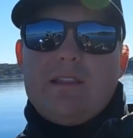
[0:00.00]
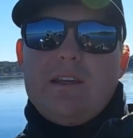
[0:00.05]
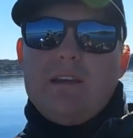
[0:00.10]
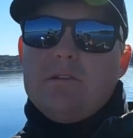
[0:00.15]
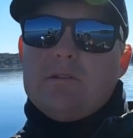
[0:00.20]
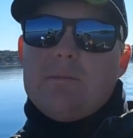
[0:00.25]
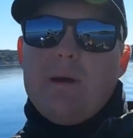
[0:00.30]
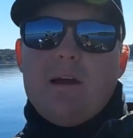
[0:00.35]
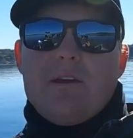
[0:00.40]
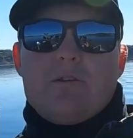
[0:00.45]
I think
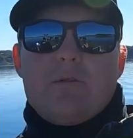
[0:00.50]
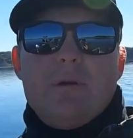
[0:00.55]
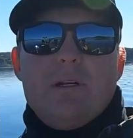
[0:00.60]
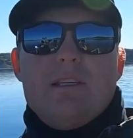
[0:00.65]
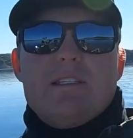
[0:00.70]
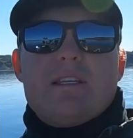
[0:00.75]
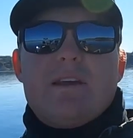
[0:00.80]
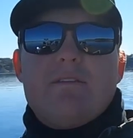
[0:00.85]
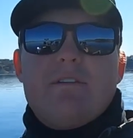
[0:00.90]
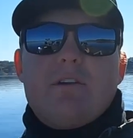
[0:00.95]
it was about
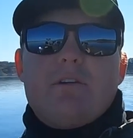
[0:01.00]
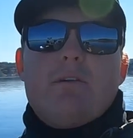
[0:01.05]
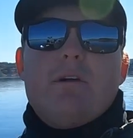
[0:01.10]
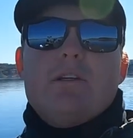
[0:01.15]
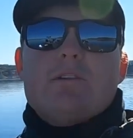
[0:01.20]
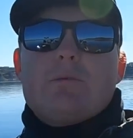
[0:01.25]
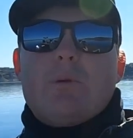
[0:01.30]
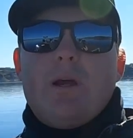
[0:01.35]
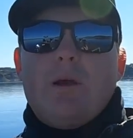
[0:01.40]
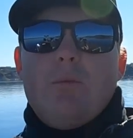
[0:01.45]
27
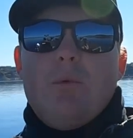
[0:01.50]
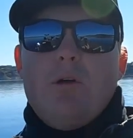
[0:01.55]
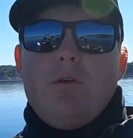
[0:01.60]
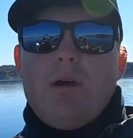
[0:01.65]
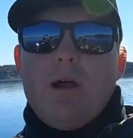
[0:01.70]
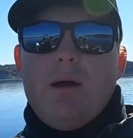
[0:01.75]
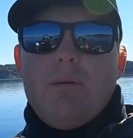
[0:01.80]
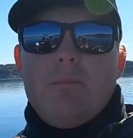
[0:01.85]
degrees when I woke